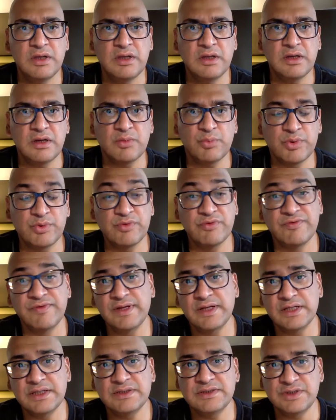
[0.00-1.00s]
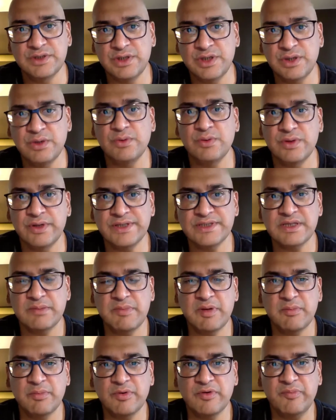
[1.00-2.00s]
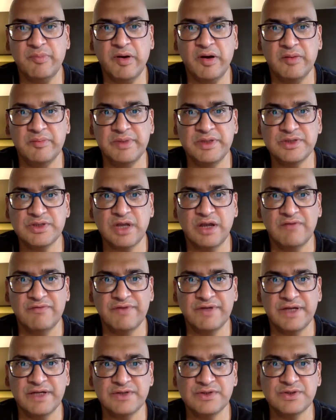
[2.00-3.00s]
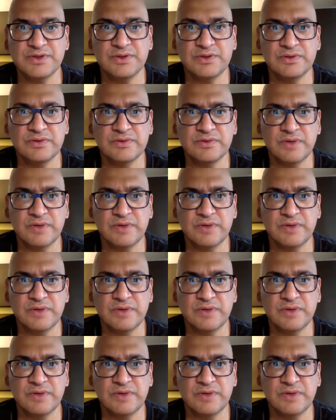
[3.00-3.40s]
we reveal it to you as a member of Palm Beach Confidential.